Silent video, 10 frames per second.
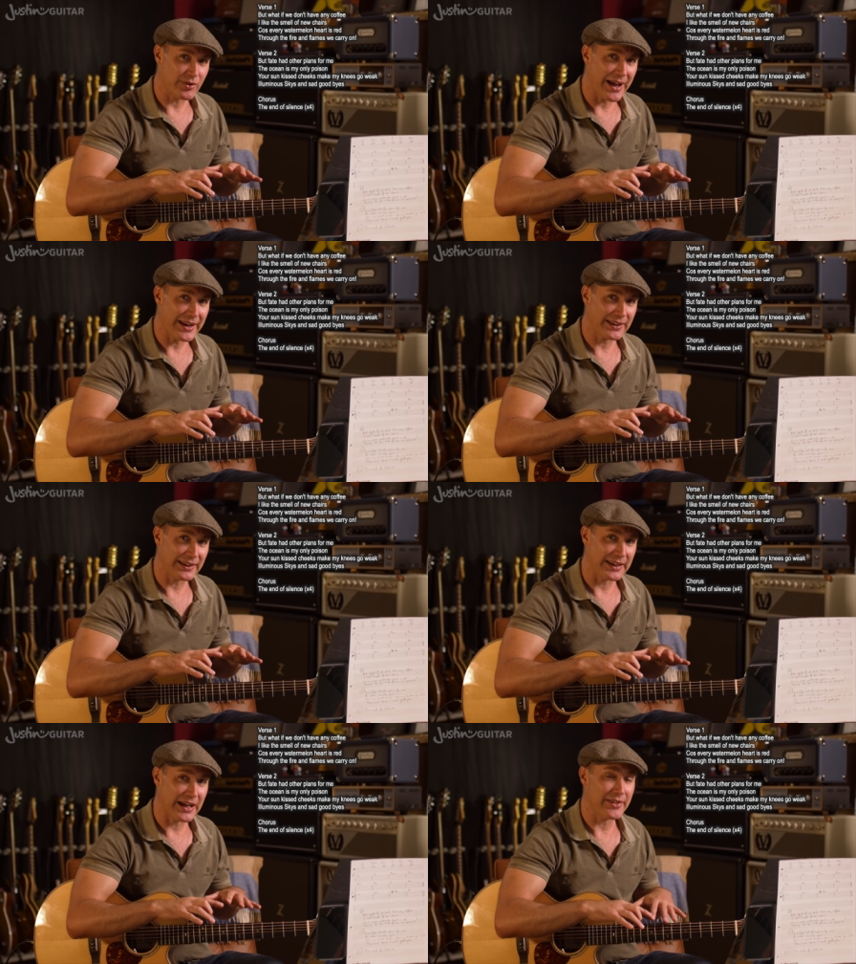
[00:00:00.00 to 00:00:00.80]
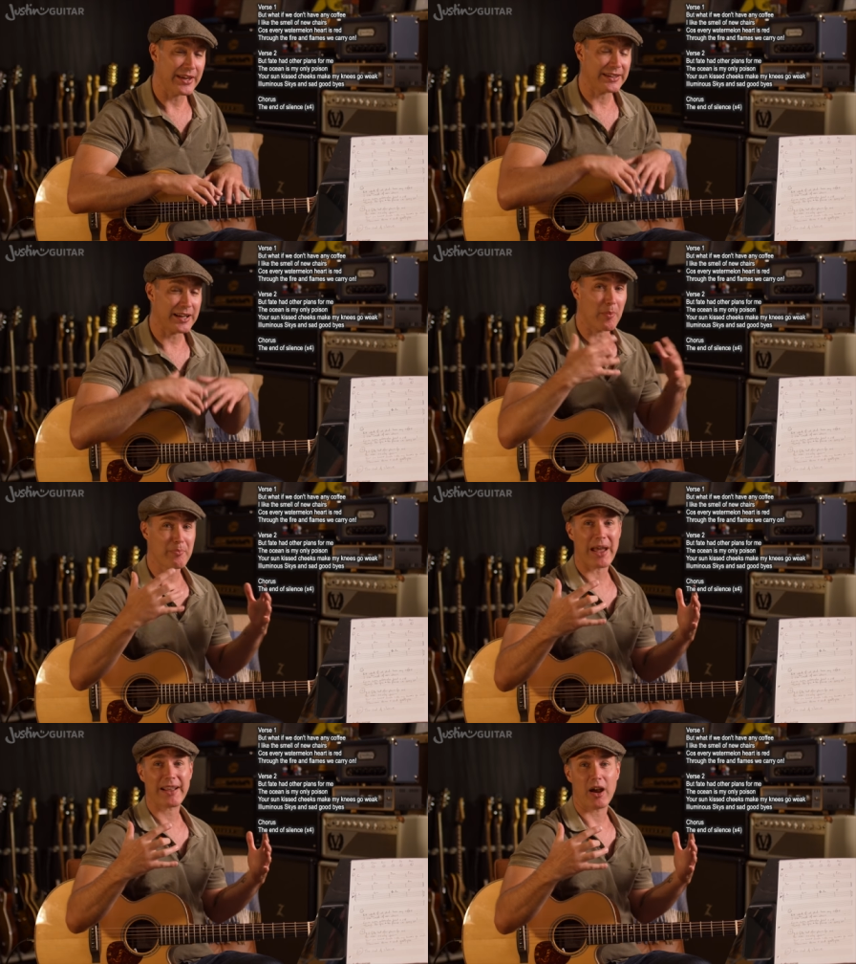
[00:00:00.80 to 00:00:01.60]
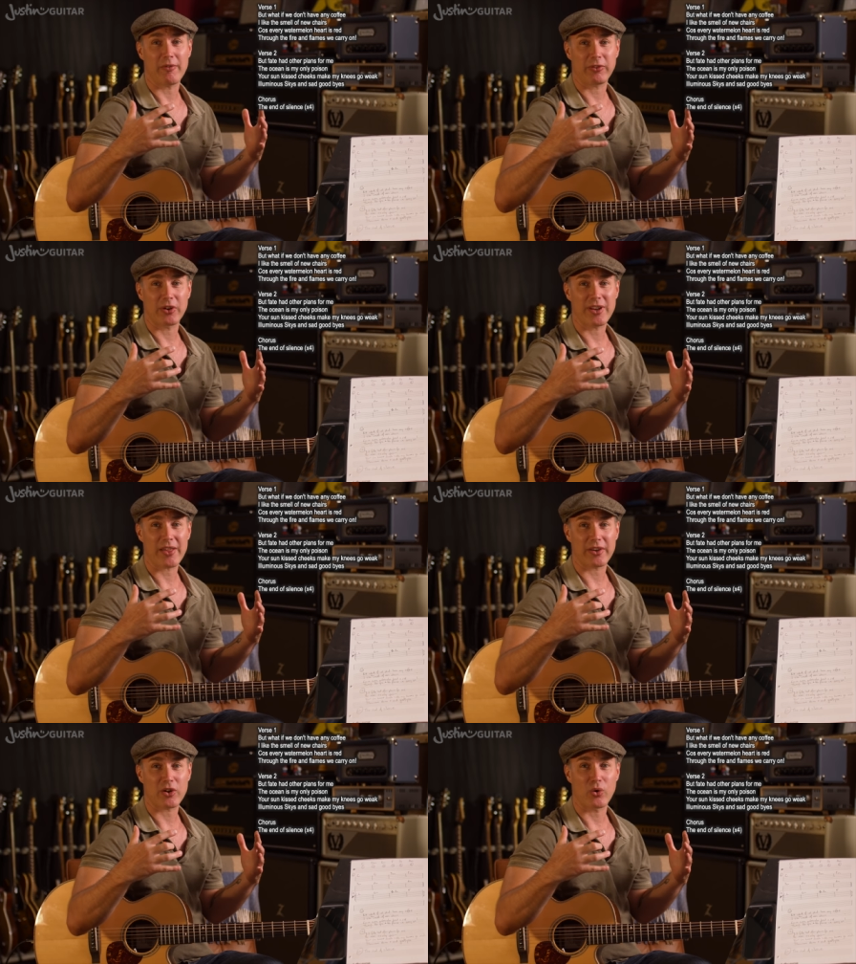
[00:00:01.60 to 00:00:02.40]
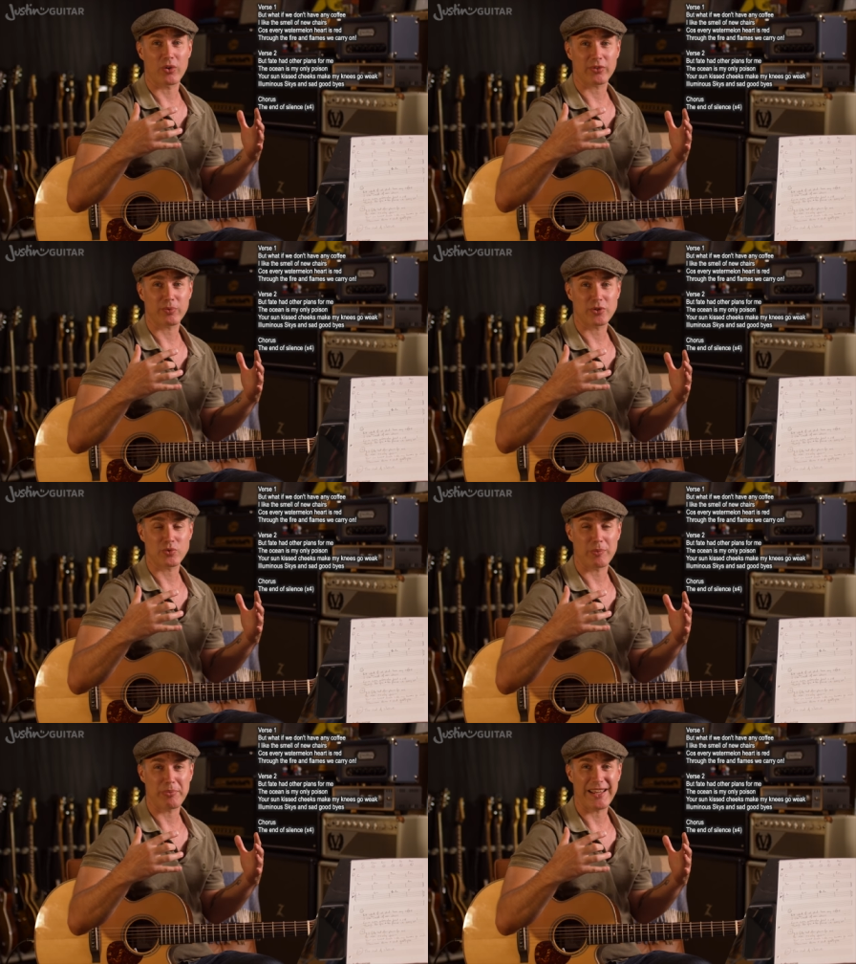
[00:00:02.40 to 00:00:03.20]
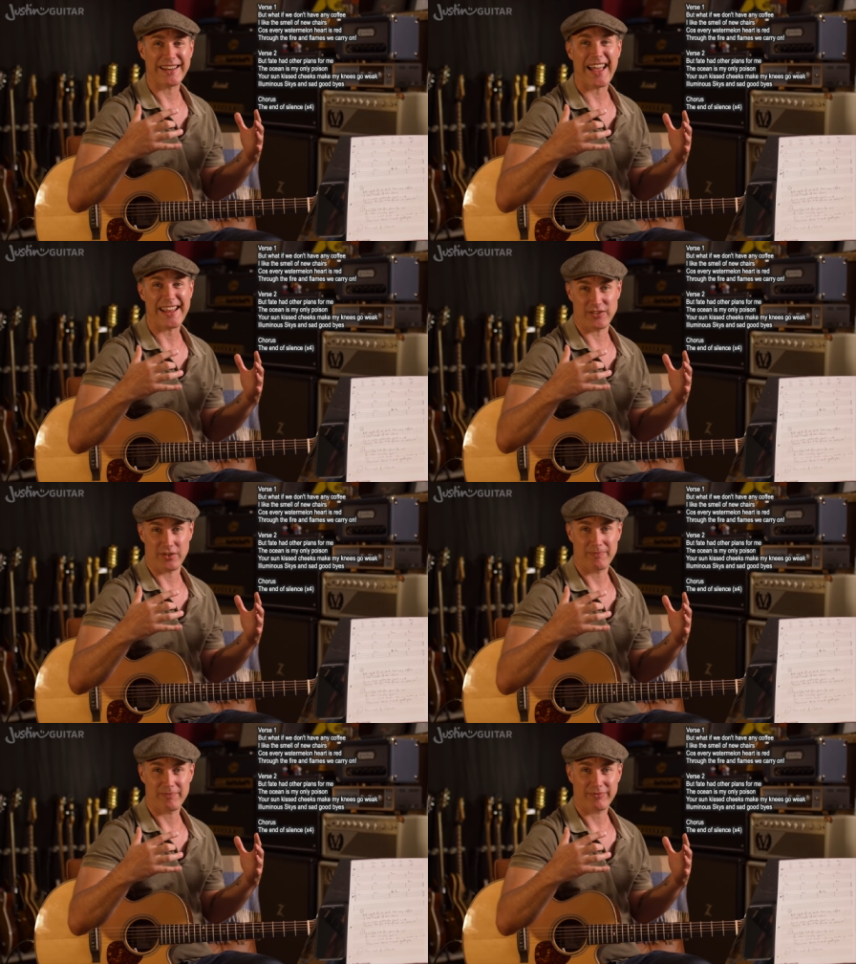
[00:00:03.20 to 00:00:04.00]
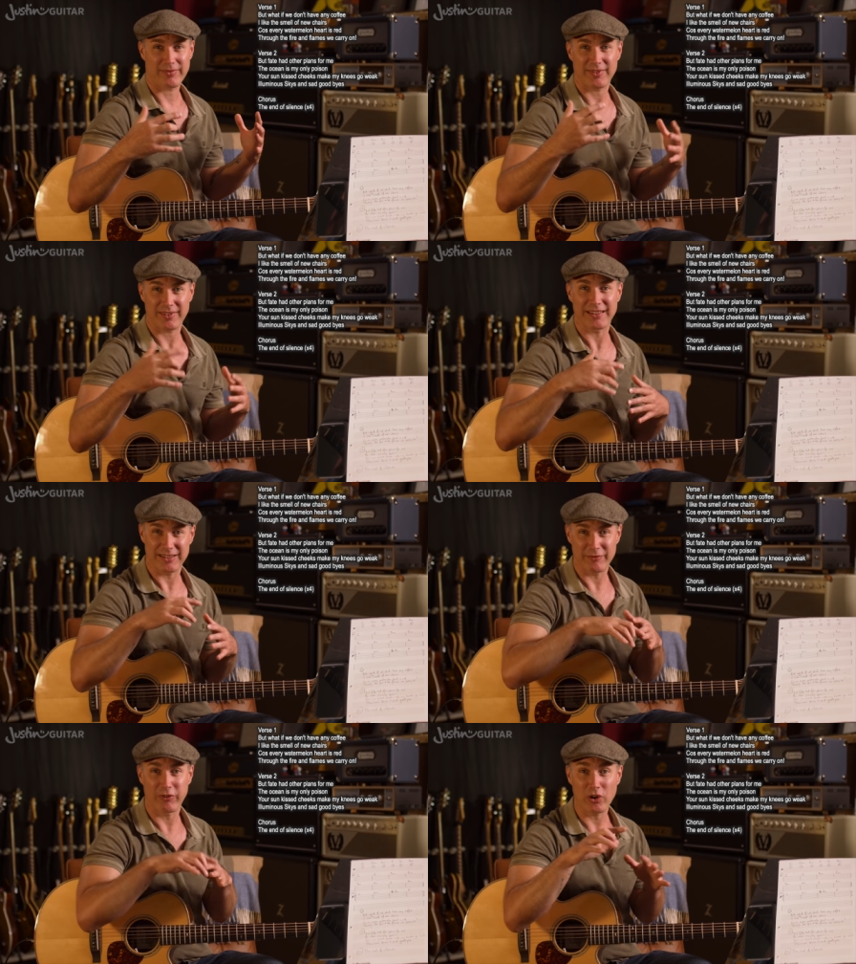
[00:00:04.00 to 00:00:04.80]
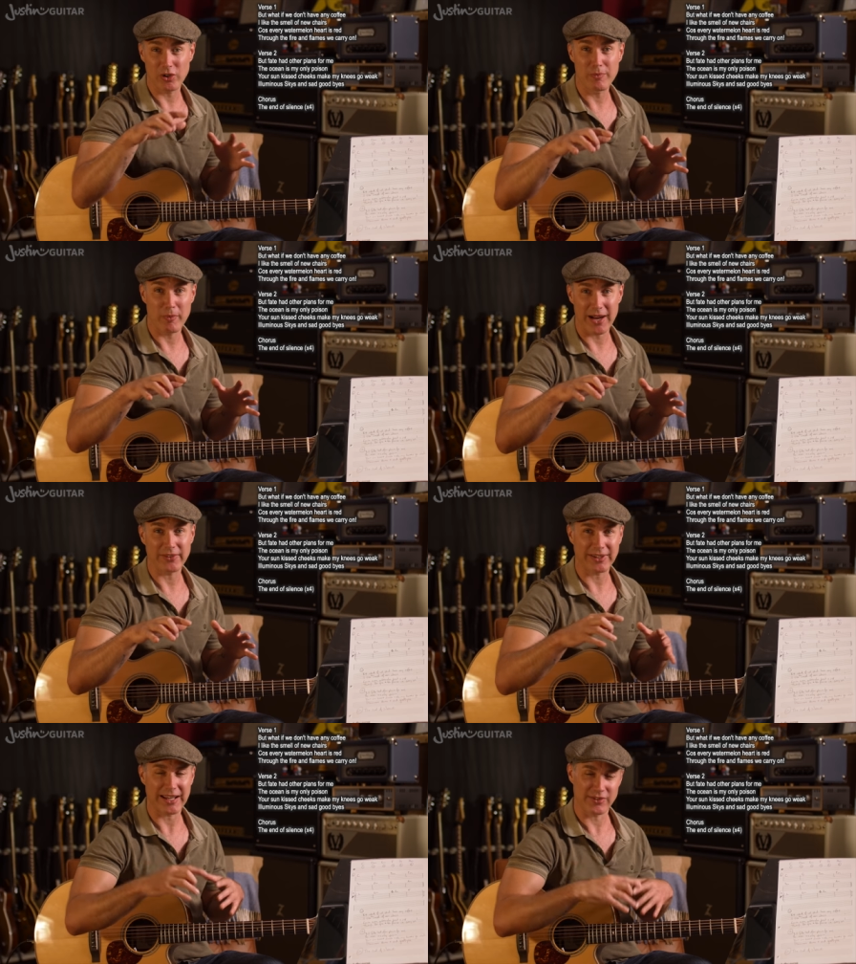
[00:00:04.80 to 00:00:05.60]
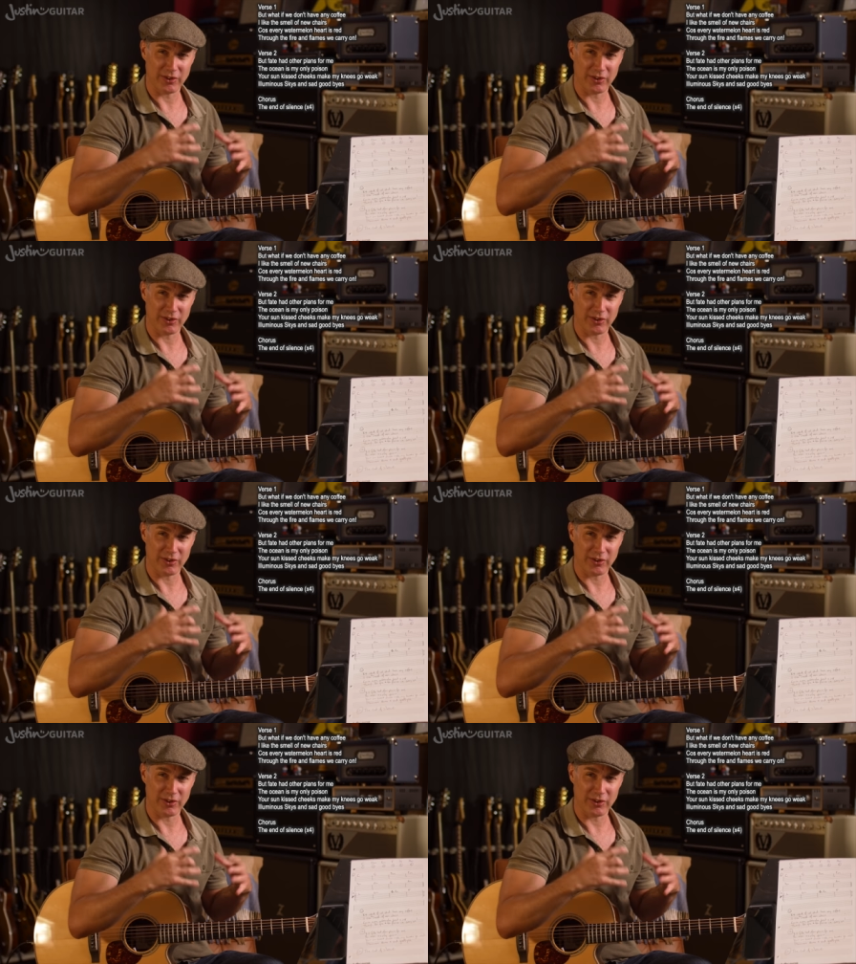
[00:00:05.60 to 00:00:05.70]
dramatically and then come back up for another chorus, which would be an eight volume wise again.